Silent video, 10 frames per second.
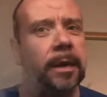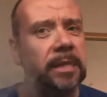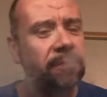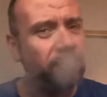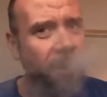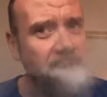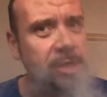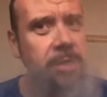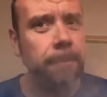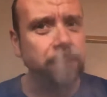It's
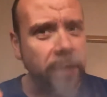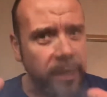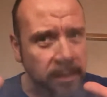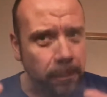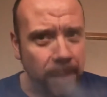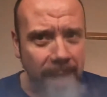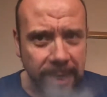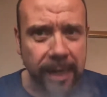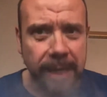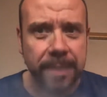fresh. It's a
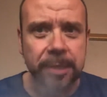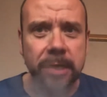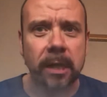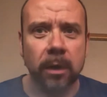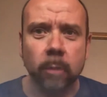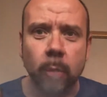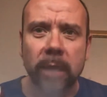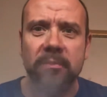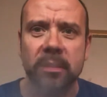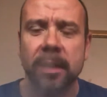palate cleanser. I will
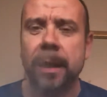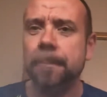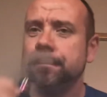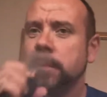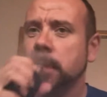give it that.